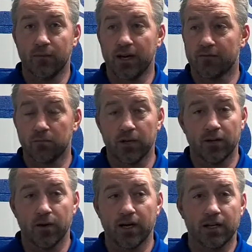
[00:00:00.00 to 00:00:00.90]
We have to play
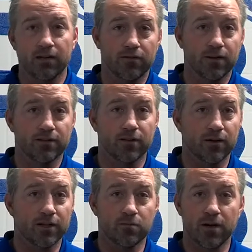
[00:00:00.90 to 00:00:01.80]
great defense and
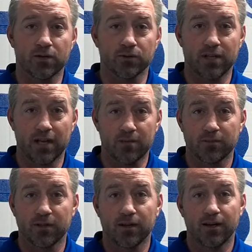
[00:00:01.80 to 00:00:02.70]
great special teams.